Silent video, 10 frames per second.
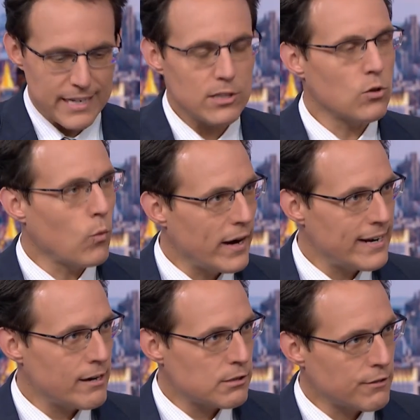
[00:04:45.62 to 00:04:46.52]
in the White
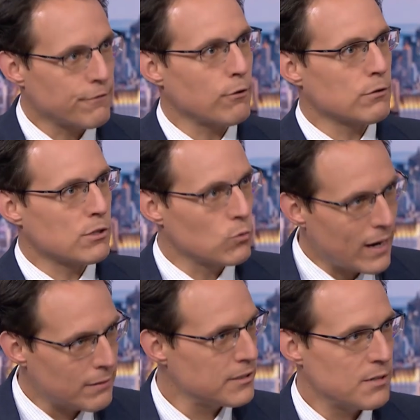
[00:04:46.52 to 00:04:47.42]
House, folks
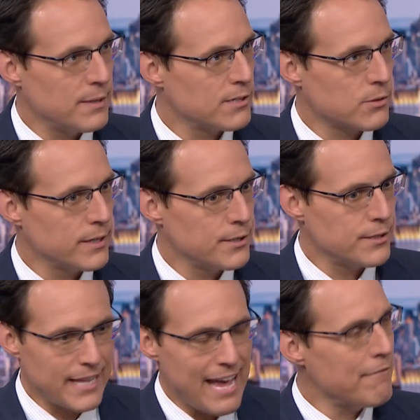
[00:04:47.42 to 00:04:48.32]
around this administration,
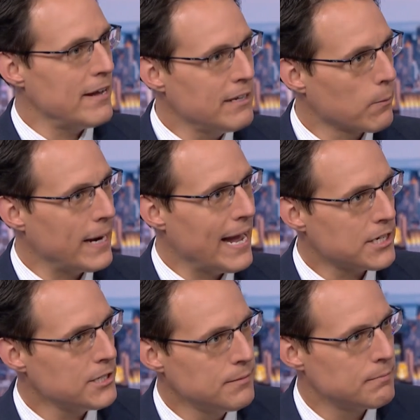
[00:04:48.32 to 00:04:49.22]
do they have any
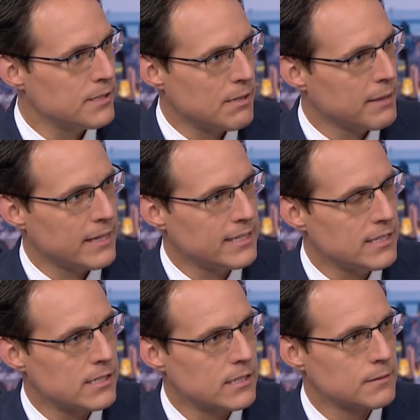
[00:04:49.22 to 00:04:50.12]
reaction to something like this?